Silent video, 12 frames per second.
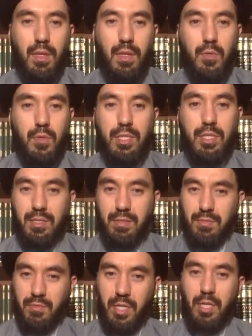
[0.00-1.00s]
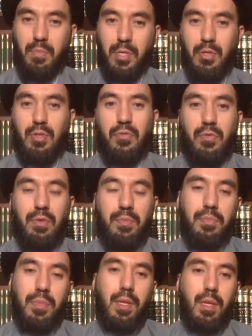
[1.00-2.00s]
which is very beautiful.
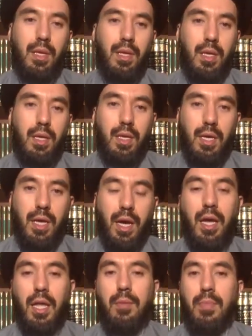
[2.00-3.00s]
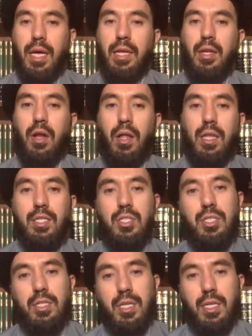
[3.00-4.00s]
Ilm and
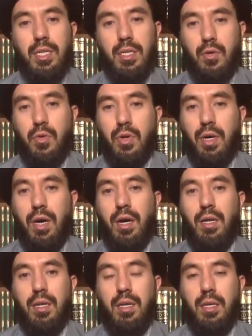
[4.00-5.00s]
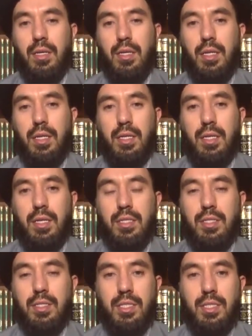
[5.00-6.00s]
knowledge in Quran
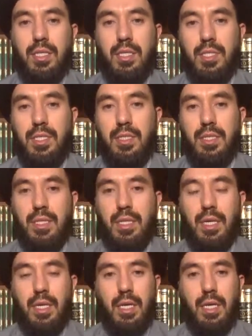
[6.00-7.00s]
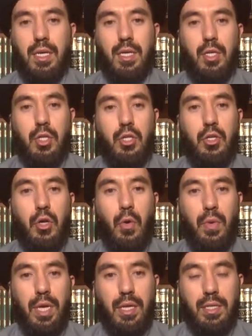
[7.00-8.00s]
doesn't mean
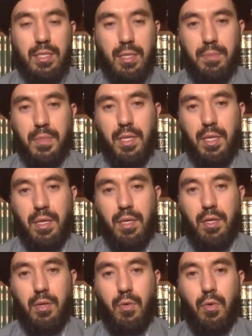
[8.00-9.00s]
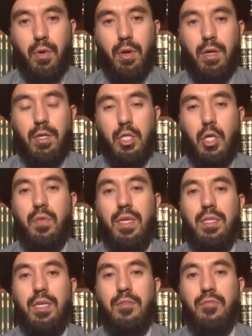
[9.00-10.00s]
knowing something or
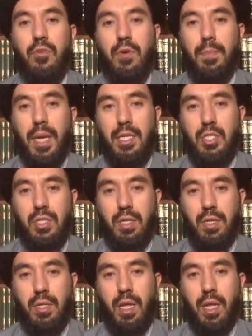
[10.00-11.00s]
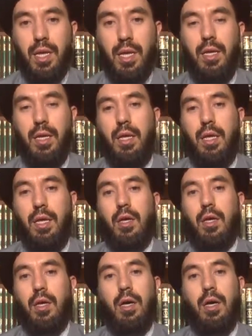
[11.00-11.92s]
knowing the information. Like